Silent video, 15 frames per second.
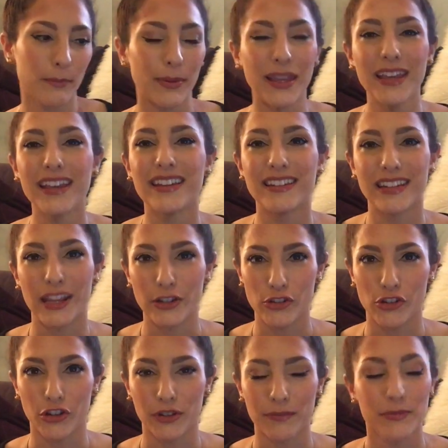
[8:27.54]
be in
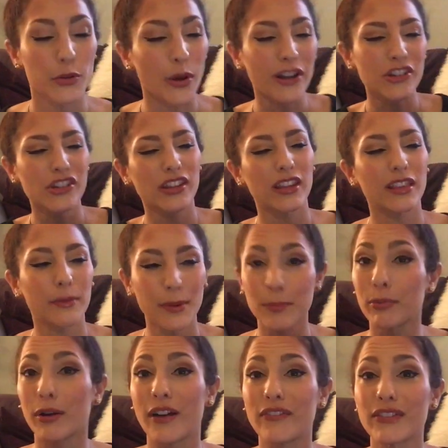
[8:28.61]
nature. So actually, let me
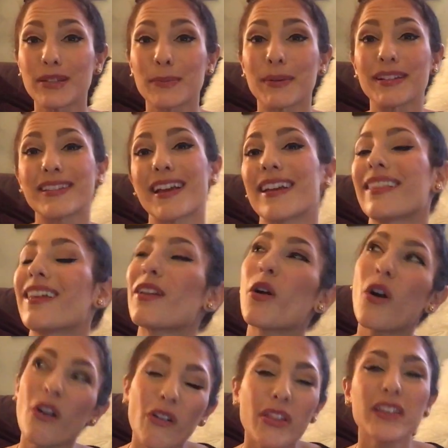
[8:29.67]
preface by saying that
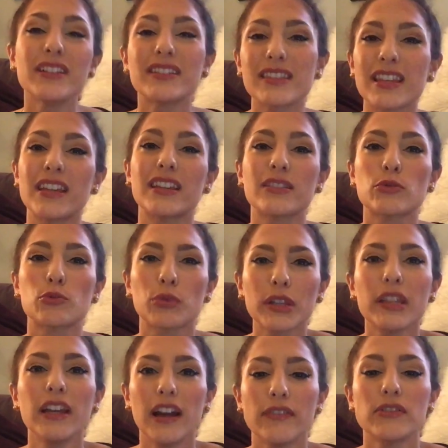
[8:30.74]
all these things
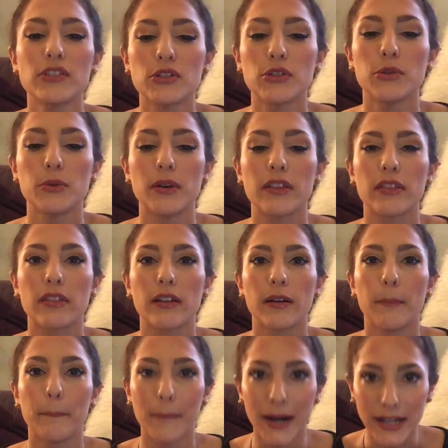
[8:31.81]
really have to do with
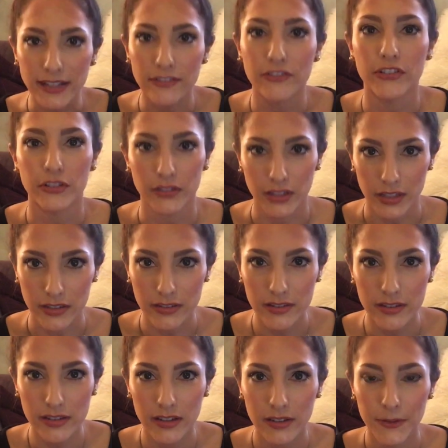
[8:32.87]

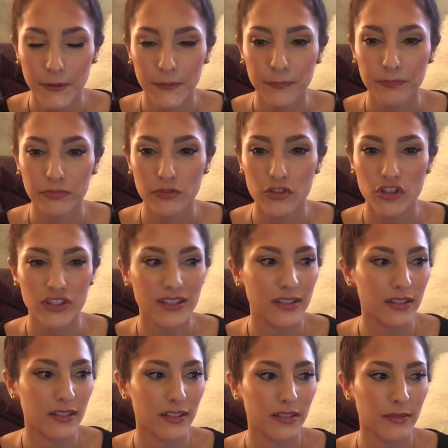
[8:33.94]
mindfulness.
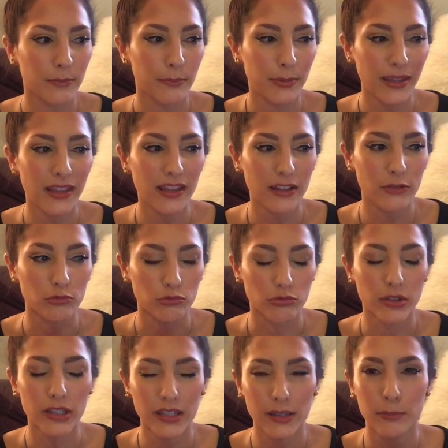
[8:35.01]
Just being
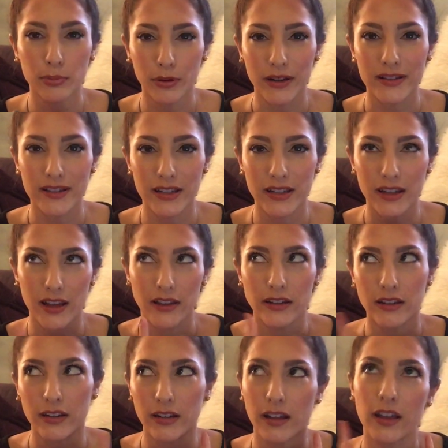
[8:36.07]
really present
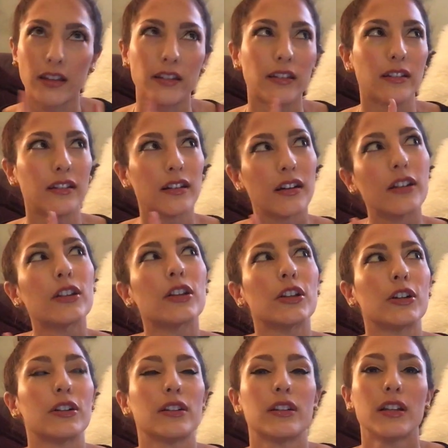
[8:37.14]
and
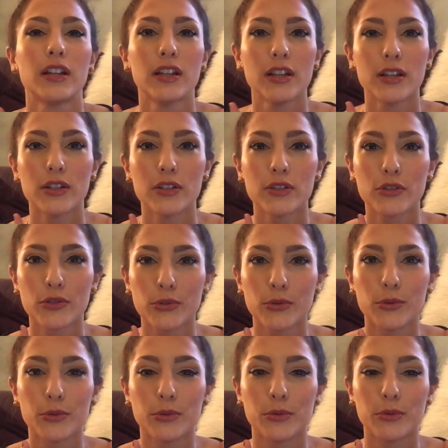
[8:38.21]
alert
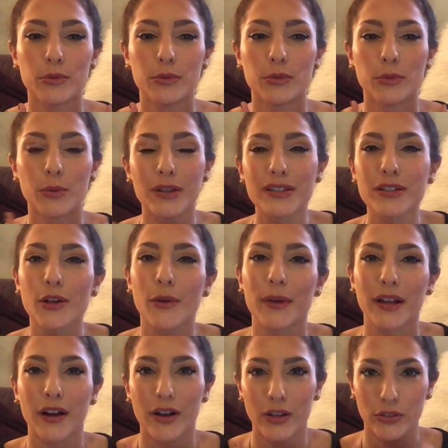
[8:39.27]
to what's
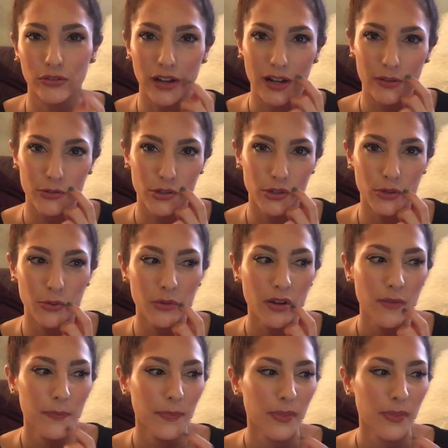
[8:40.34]
going on around you,